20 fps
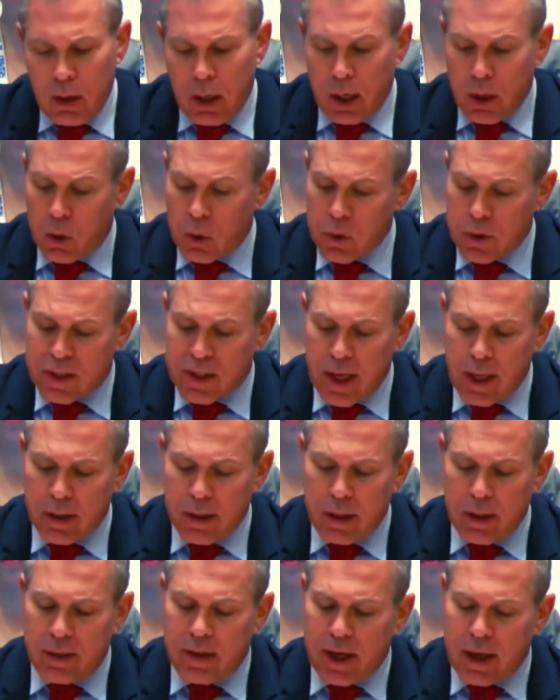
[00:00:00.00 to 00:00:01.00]
Al
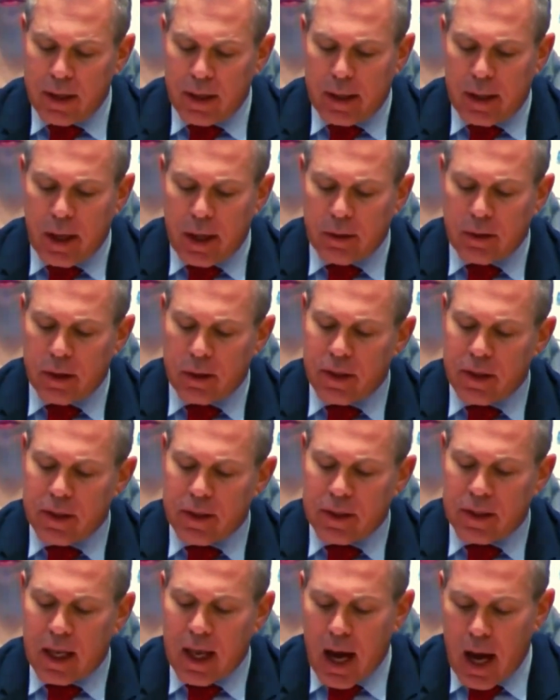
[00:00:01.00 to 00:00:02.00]
Husseini dedicated
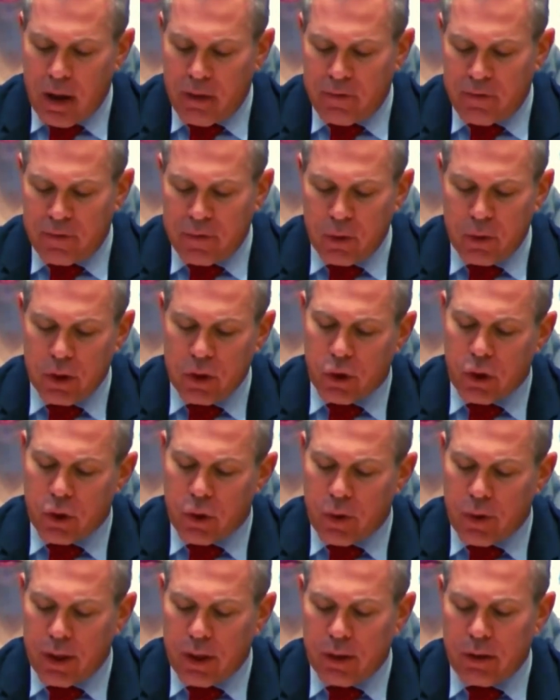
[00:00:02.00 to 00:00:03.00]
his life to
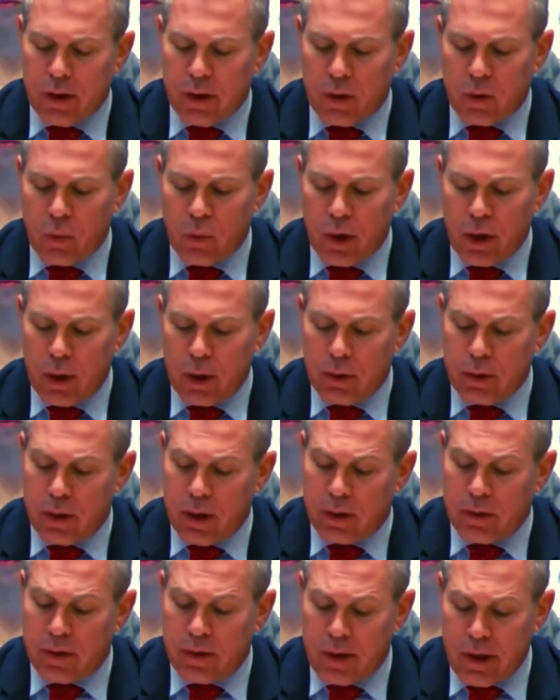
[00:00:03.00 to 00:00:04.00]
ensuring that,
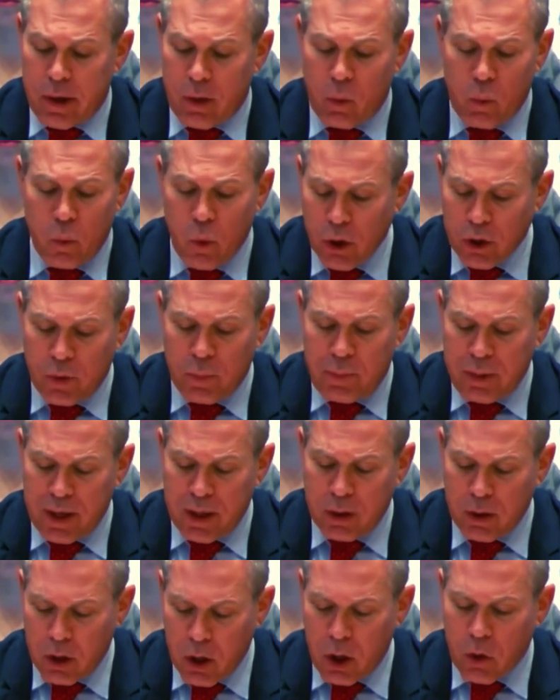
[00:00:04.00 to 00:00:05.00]
that there would
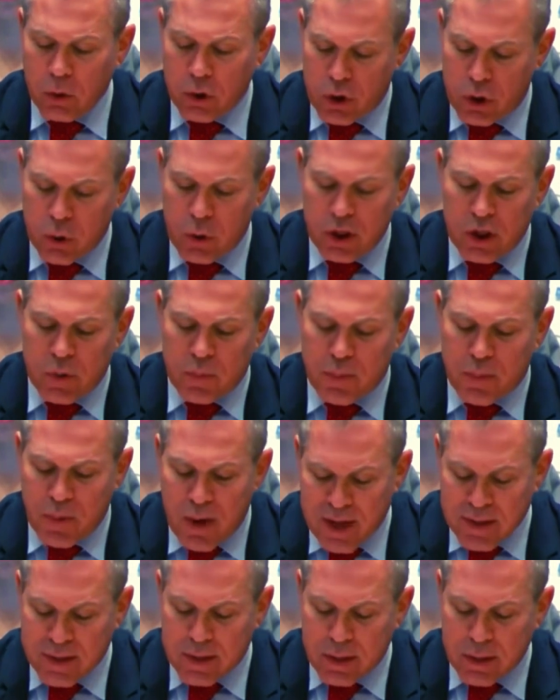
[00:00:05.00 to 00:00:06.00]
be no Jewish
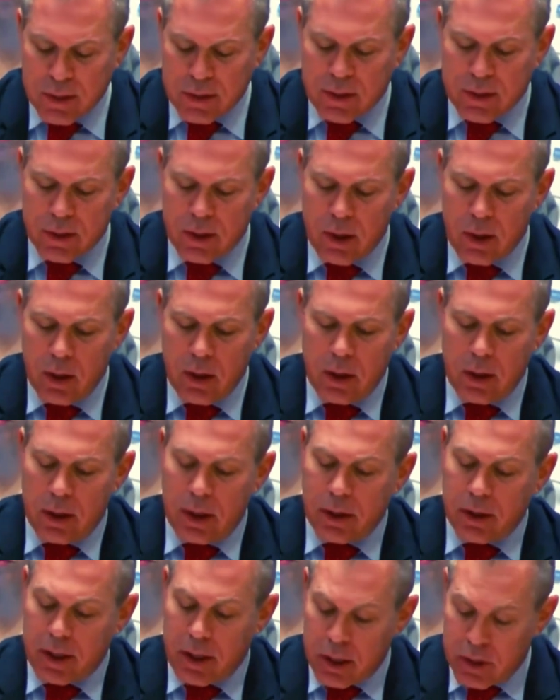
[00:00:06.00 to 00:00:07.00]
presence
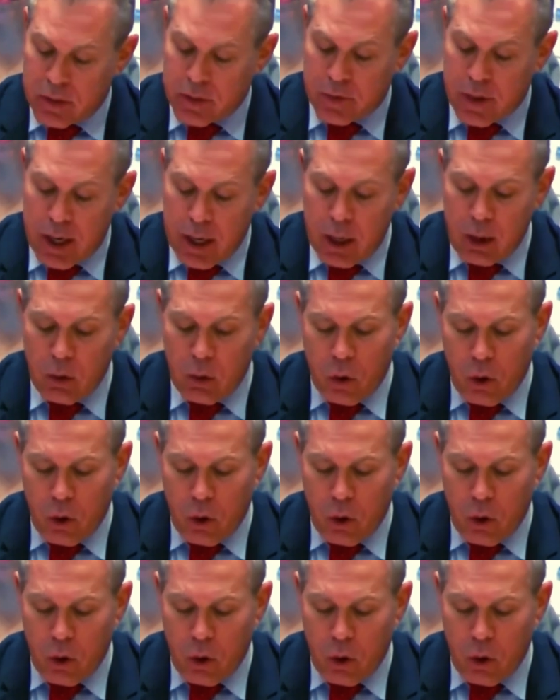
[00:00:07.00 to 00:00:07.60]
in Israel